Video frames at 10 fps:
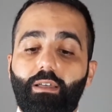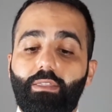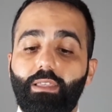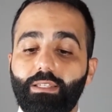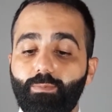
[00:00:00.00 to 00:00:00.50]

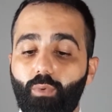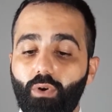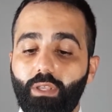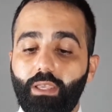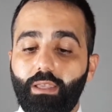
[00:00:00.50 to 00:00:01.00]
This
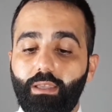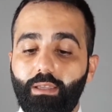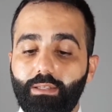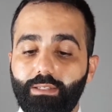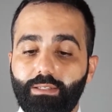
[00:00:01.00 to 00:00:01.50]
book
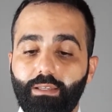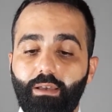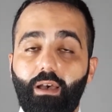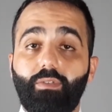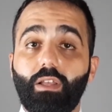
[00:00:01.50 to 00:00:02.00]
is
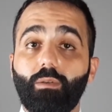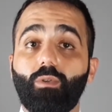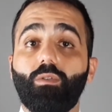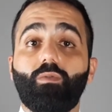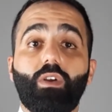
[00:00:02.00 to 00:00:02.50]

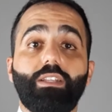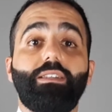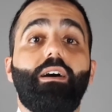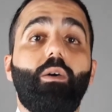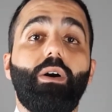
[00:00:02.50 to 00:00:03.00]
available right
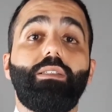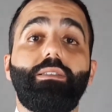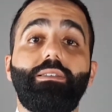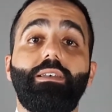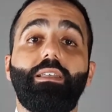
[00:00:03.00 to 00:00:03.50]
now
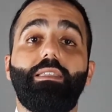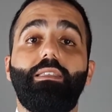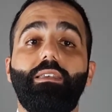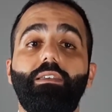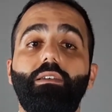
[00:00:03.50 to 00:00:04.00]
at
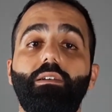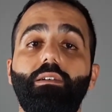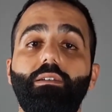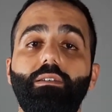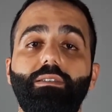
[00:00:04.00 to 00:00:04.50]
the
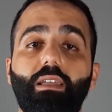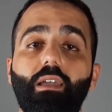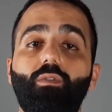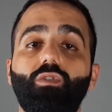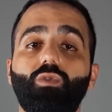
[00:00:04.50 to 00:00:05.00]

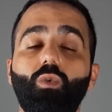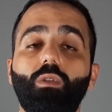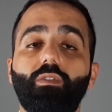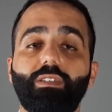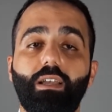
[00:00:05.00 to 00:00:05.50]
Sarajevo
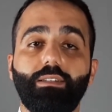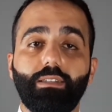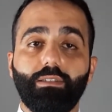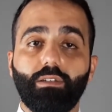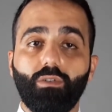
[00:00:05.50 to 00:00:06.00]
School of Science
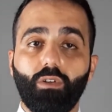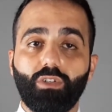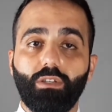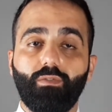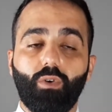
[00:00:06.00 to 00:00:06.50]
and
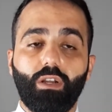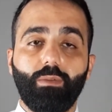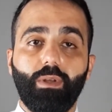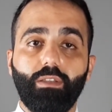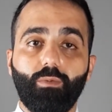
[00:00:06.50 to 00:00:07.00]
Technology for
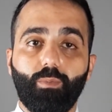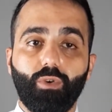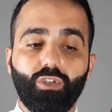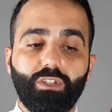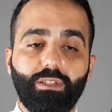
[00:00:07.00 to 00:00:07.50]
anybody to
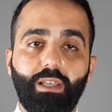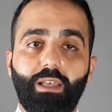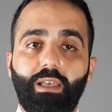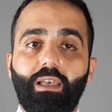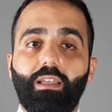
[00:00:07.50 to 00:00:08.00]
purchase.
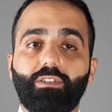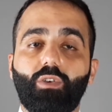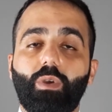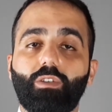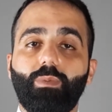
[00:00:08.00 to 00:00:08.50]
It's
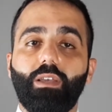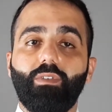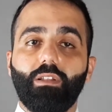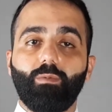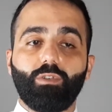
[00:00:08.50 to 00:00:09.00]
going to be
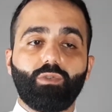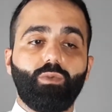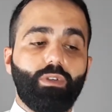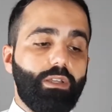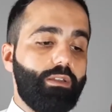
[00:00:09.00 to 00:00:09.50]
available
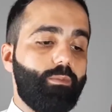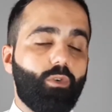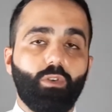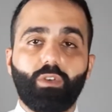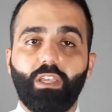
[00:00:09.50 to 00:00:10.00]
soon in
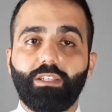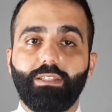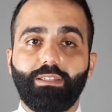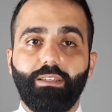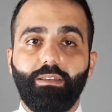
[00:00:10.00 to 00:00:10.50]
more
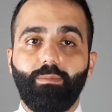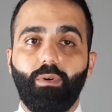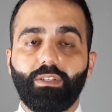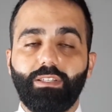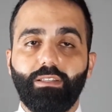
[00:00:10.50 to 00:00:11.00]
locations in
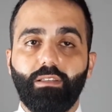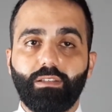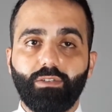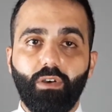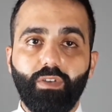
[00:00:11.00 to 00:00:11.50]
Bosnia and
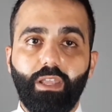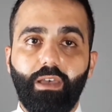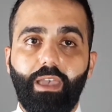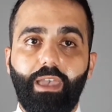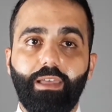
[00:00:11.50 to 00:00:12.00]

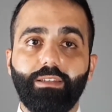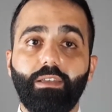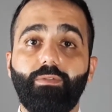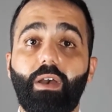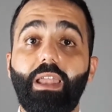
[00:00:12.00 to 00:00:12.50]
Herzegovina, and
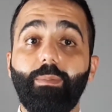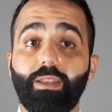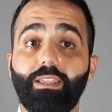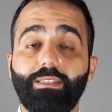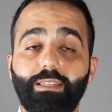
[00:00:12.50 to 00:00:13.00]
if
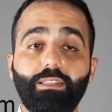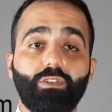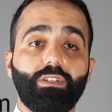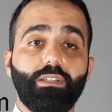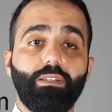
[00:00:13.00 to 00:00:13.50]
anybody is
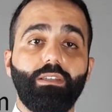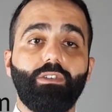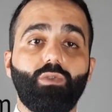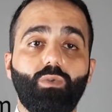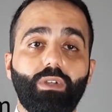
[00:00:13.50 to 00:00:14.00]
interested
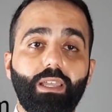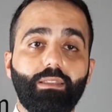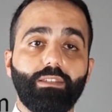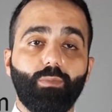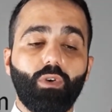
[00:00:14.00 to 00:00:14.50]
to get
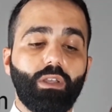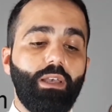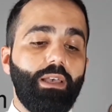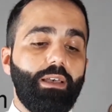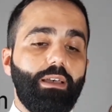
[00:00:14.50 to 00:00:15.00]
this book,
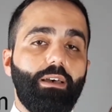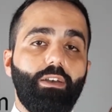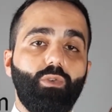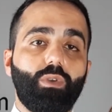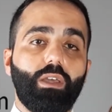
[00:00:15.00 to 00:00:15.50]

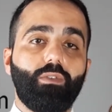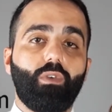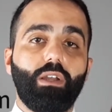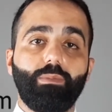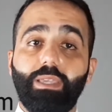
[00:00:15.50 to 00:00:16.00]
you can
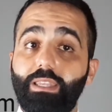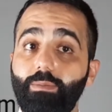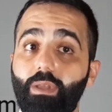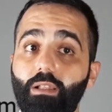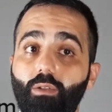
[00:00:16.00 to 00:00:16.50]
write me an
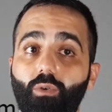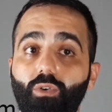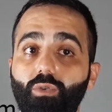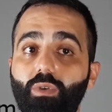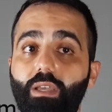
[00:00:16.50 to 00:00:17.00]
email or
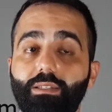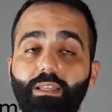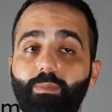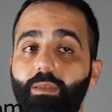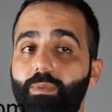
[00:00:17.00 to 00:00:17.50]
you can
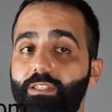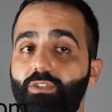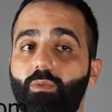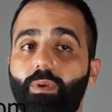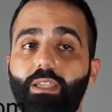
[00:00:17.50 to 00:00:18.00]
send me a message on my